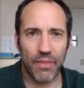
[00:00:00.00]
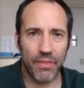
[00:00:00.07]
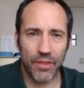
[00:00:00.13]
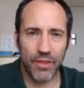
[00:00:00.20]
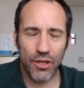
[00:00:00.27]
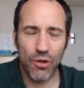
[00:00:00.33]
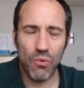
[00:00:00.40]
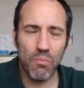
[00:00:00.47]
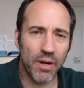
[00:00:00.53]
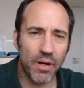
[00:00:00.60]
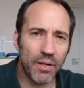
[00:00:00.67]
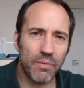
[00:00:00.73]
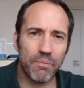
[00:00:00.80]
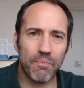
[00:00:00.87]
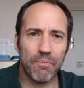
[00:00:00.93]
You might
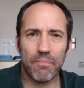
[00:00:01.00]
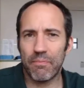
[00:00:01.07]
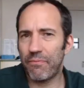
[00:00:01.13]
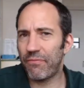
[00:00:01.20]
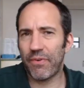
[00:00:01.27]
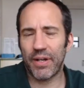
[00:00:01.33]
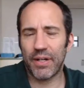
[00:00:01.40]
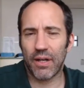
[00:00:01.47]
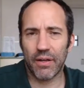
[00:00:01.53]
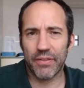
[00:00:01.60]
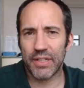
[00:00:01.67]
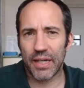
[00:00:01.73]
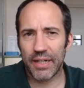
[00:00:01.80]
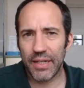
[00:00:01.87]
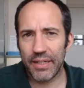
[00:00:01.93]
find other
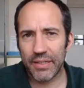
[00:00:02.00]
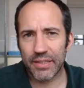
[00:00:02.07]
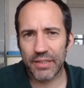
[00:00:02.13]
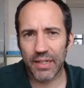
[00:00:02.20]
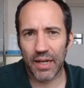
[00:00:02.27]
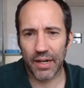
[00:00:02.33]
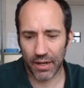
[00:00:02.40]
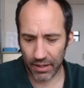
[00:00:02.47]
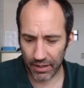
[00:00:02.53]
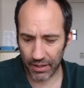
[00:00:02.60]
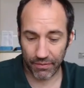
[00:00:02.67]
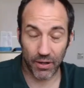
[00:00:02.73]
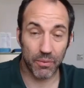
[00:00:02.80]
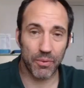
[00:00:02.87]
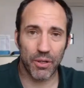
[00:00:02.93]
techniques, and
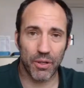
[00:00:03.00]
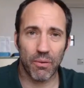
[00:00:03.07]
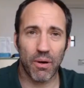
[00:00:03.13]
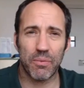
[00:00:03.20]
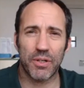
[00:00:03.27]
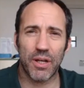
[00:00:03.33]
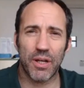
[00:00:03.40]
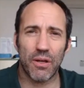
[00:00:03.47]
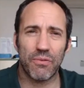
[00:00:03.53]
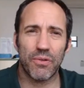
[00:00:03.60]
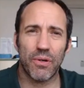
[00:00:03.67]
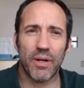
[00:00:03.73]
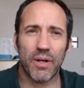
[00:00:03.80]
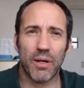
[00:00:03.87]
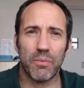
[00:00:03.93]
if I were you, I would go through
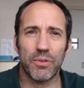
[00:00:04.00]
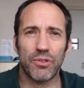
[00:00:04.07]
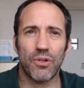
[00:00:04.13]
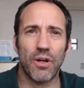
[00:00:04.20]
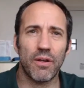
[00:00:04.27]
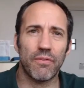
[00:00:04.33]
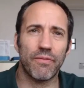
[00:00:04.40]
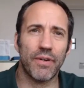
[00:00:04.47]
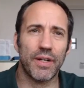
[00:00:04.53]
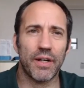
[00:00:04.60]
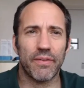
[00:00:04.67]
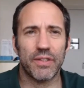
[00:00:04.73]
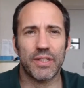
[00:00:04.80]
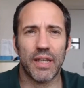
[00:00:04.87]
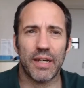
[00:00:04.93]
and I would try and find other
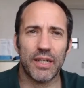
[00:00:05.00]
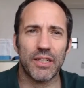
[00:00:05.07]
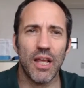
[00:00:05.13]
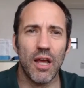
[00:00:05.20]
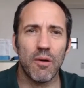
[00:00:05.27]
techniques,